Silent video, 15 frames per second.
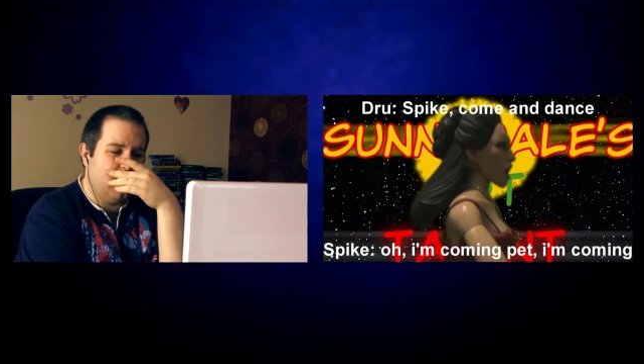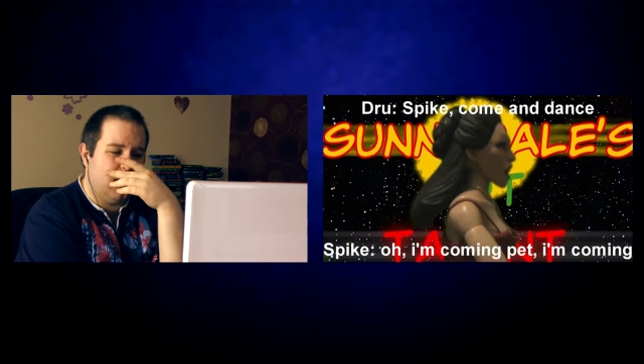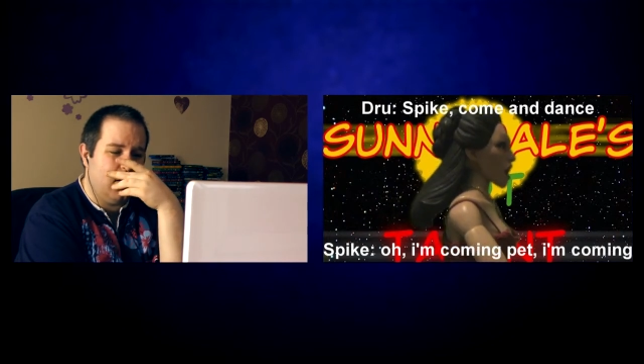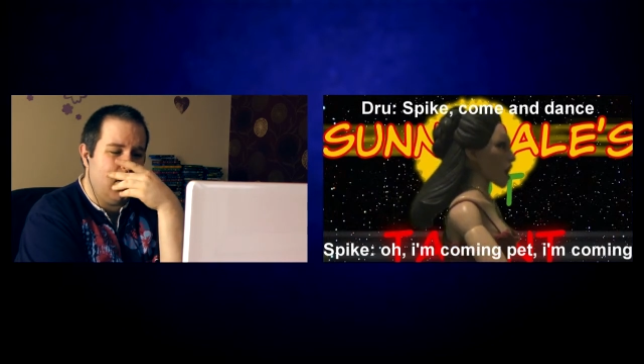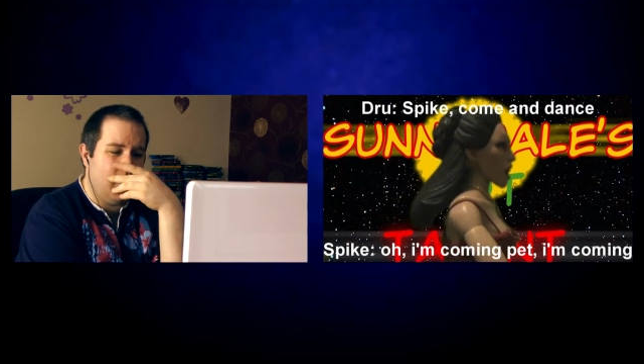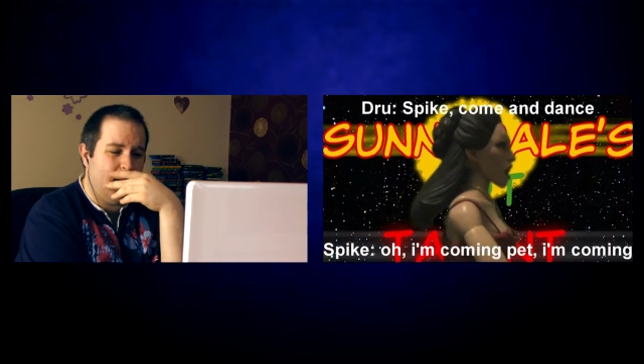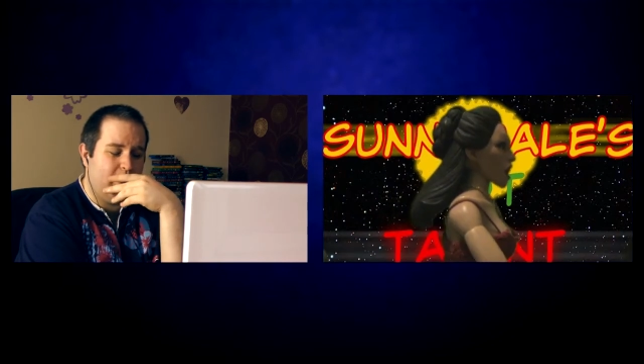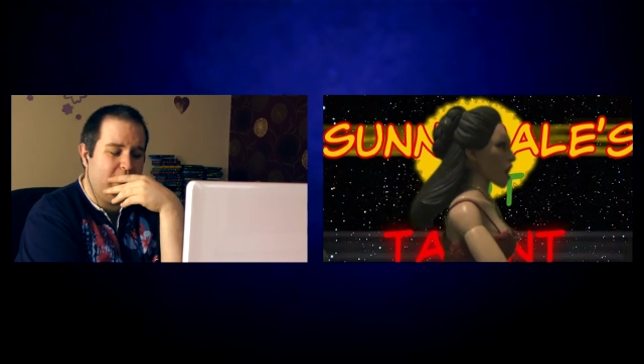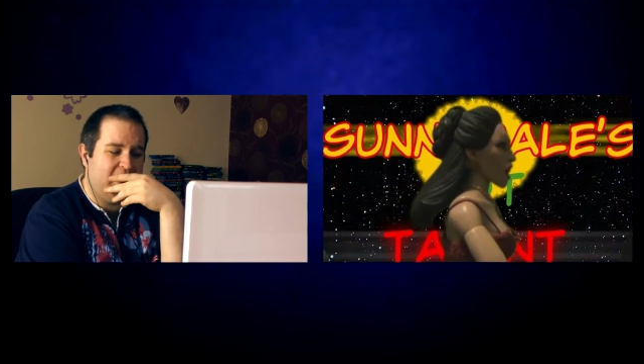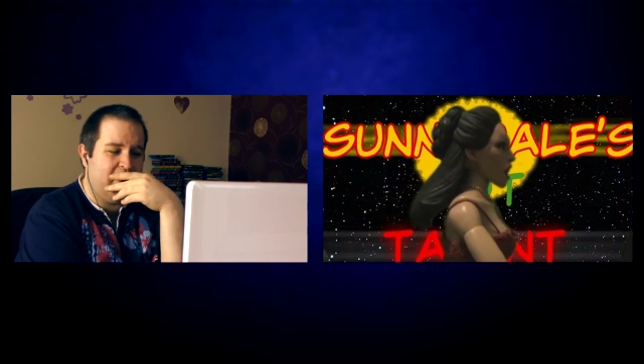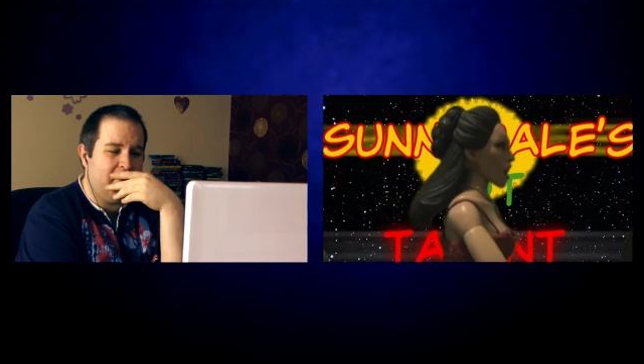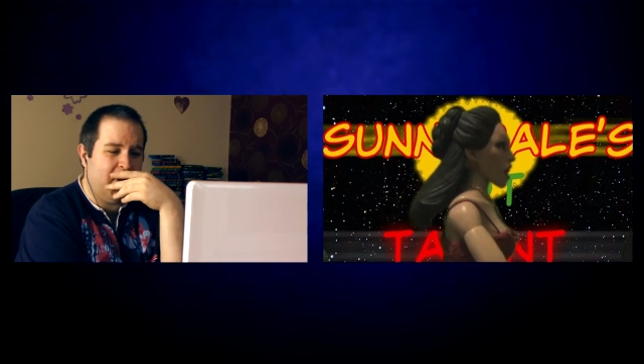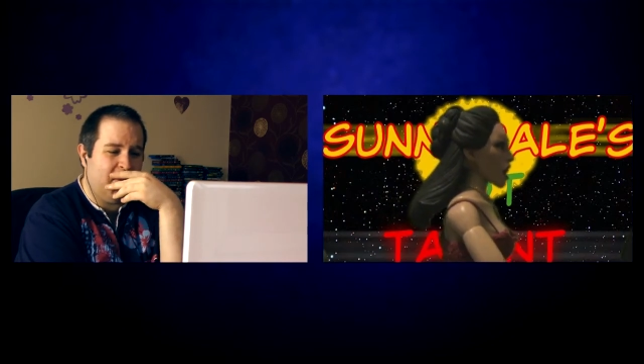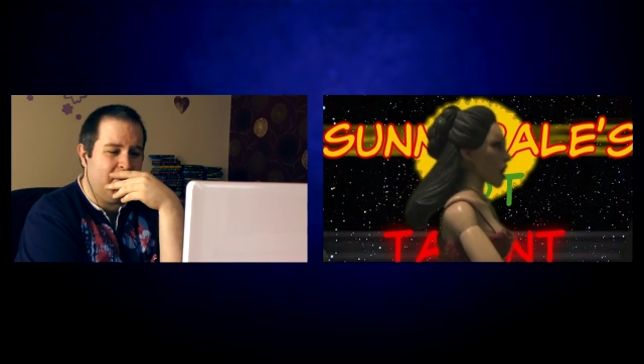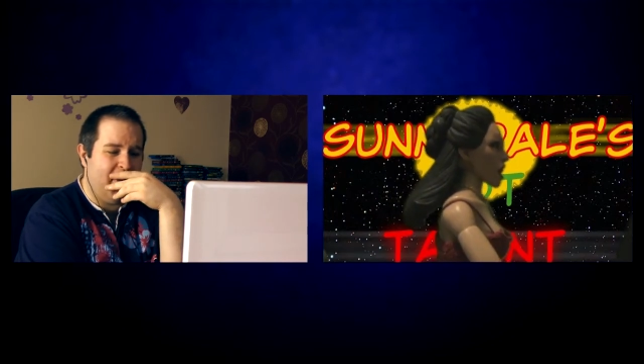Oh, I'm
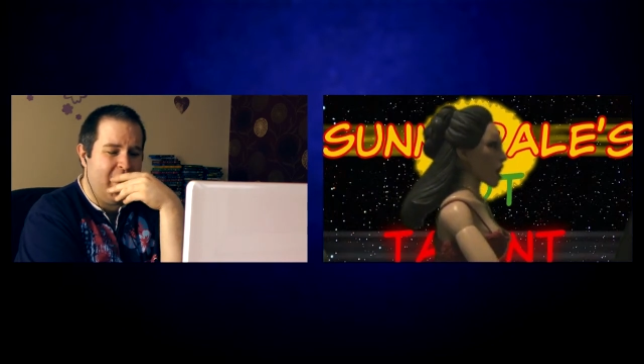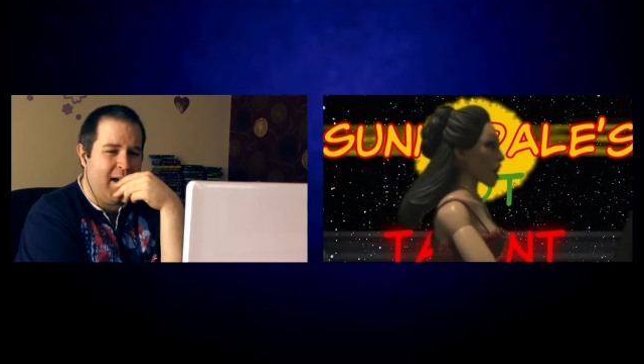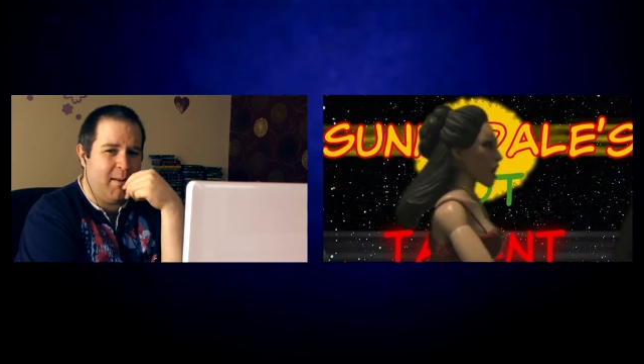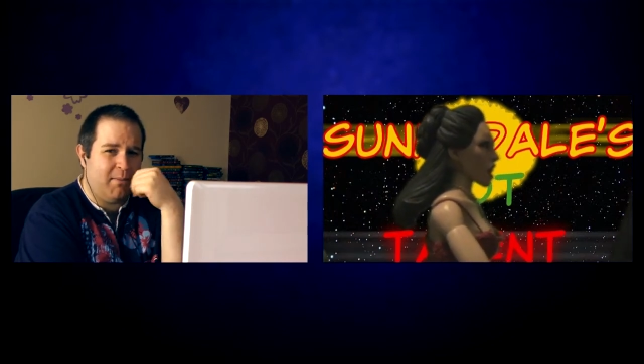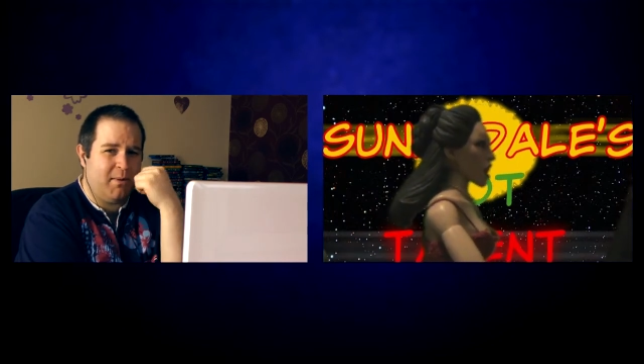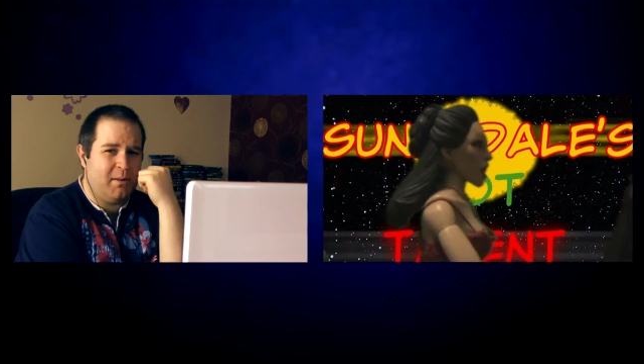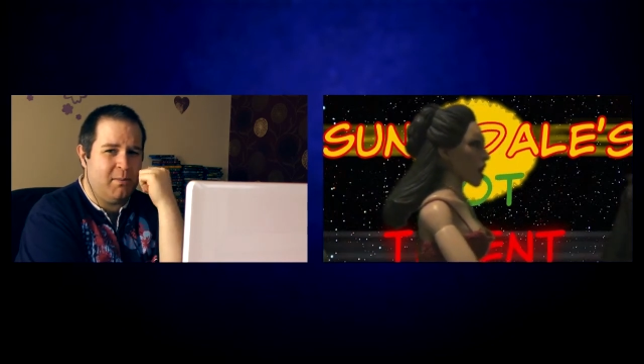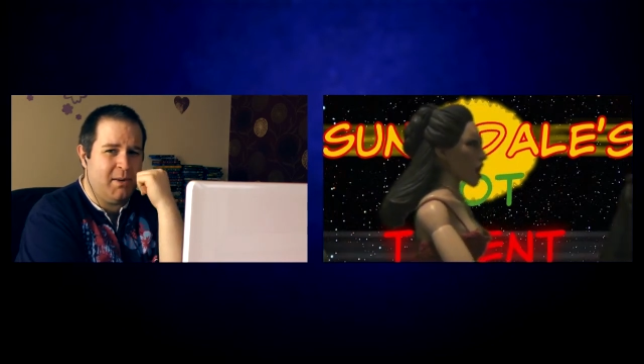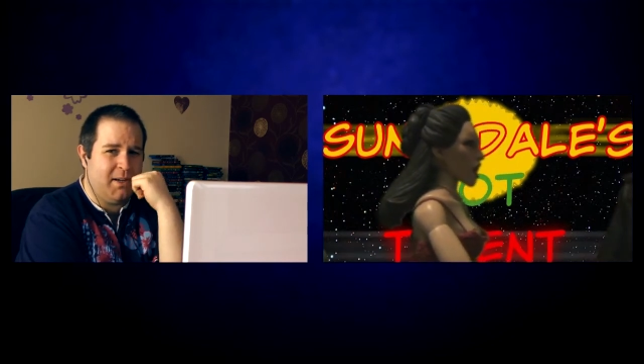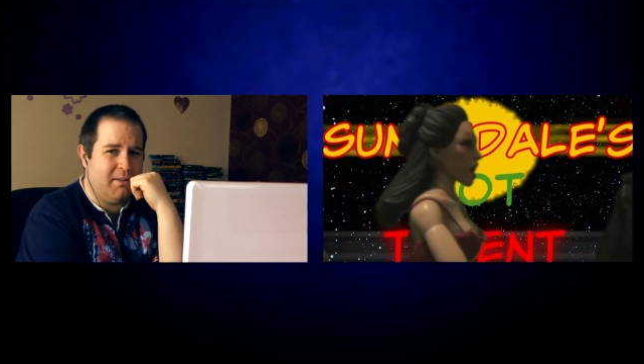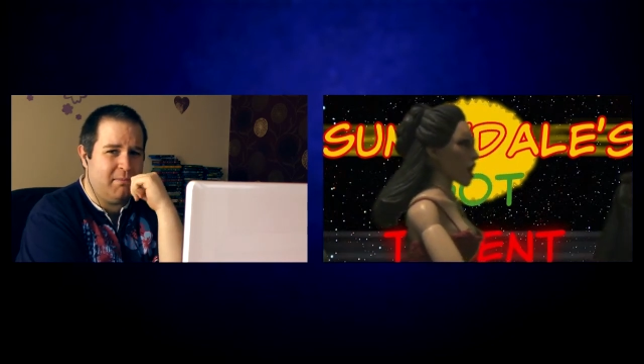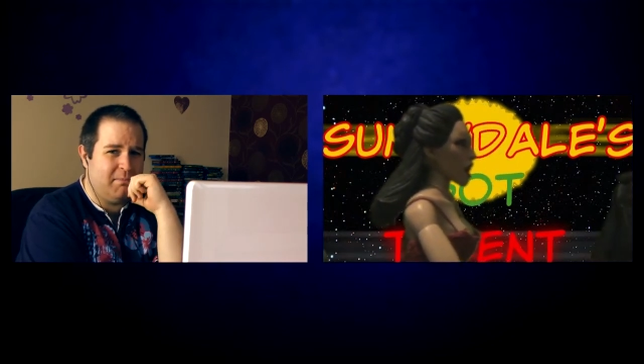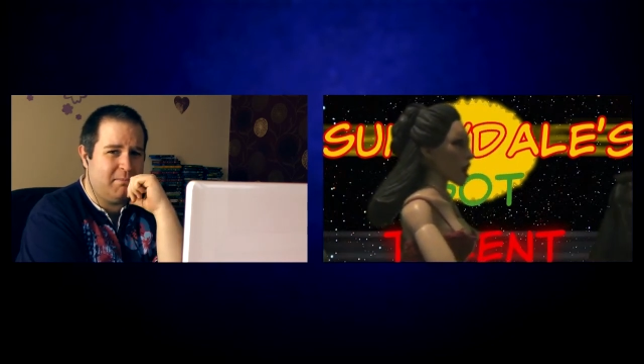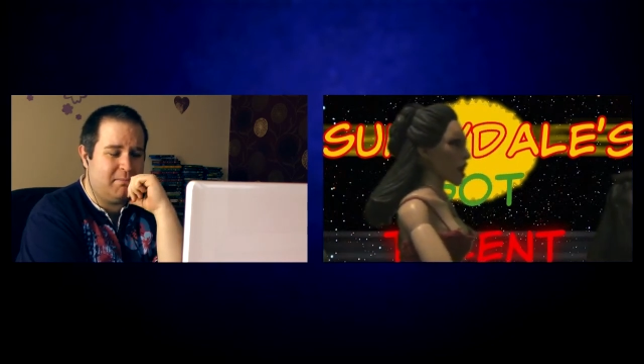coming, pet, I'm coming.